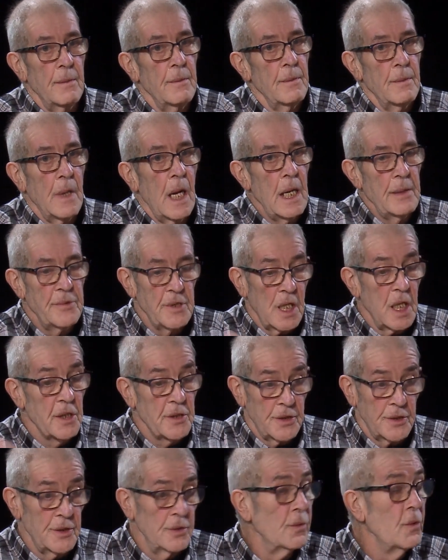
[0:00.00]
I was
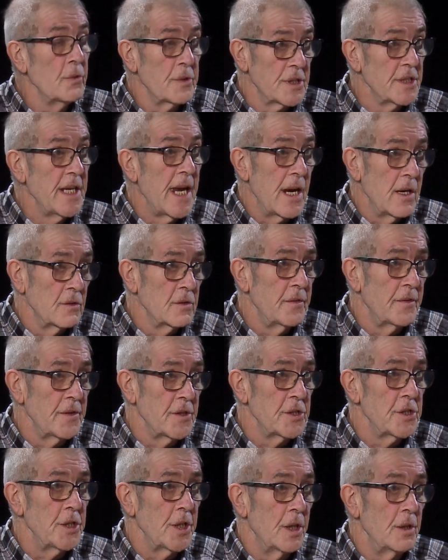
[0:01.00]
asked to do all the sound for
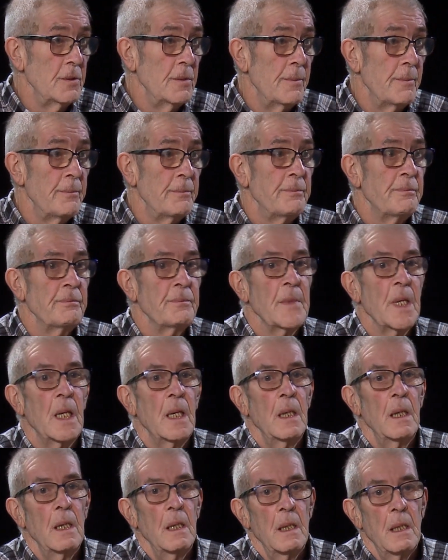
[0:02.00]
the show.
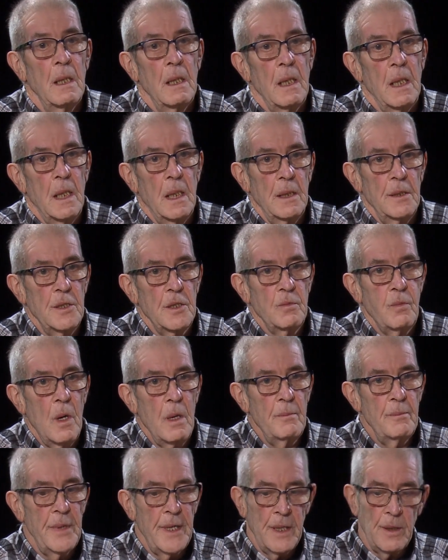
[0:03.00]
And there's
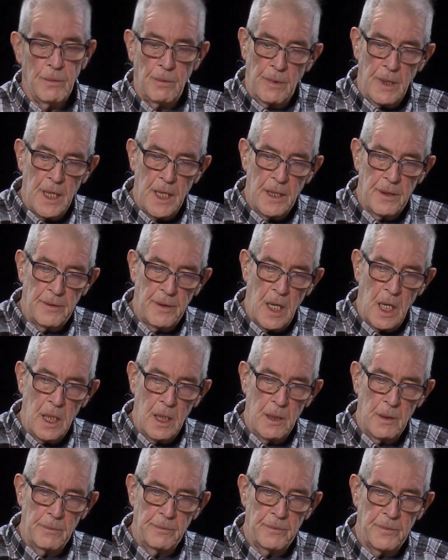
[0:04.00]
one bit where,
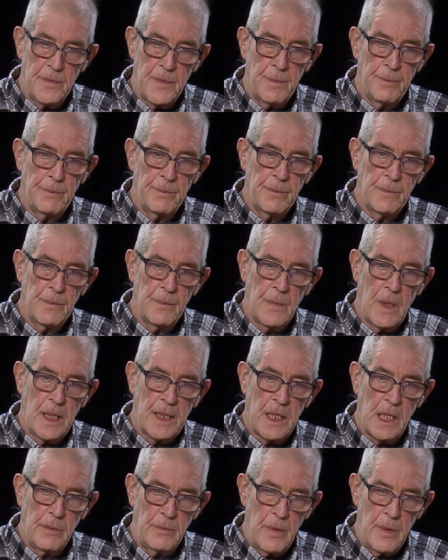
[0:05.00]
I
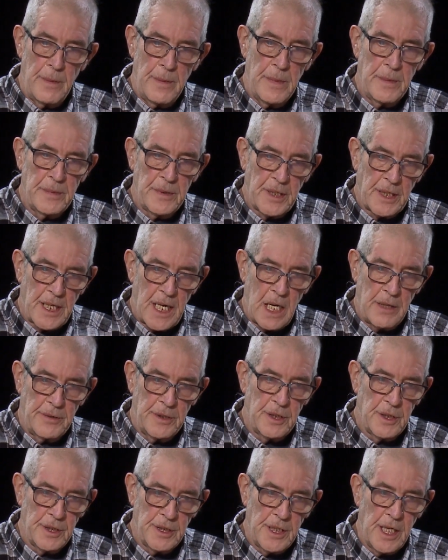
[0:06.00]
can't remember the
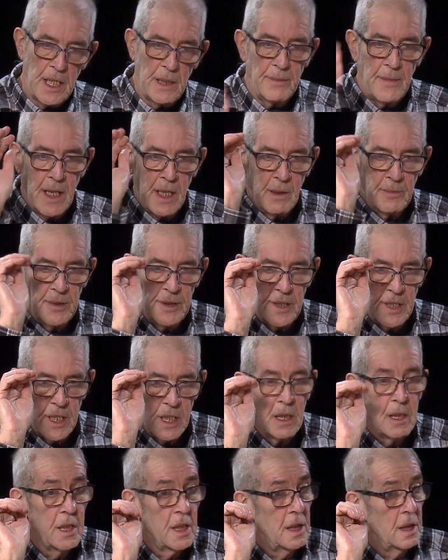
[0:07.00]
character's name now, but the
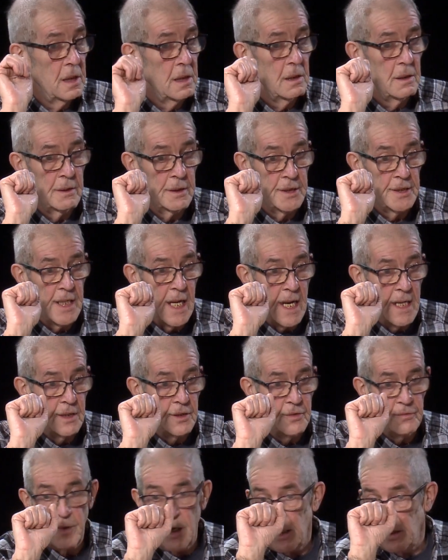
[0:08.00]
Indian
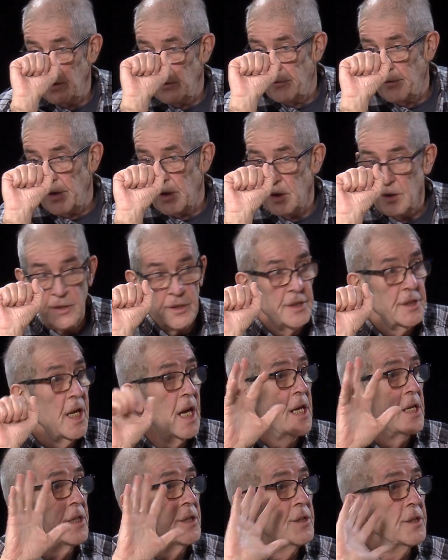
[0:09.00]
stands right at the front of the
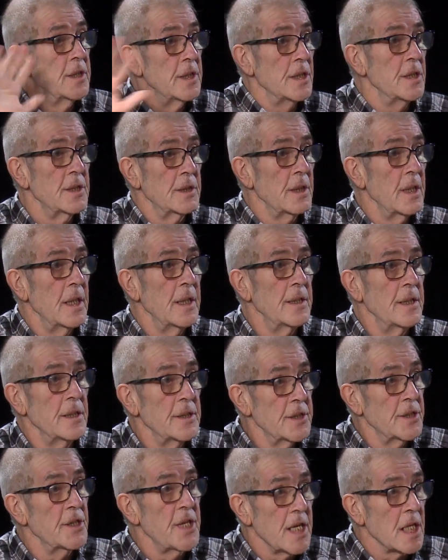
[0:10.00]
stage and he's
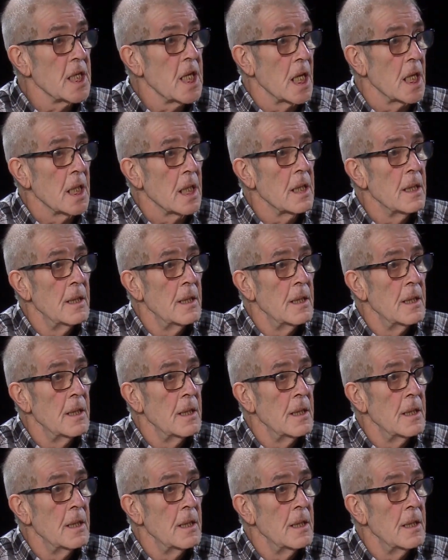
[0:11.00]
thinking.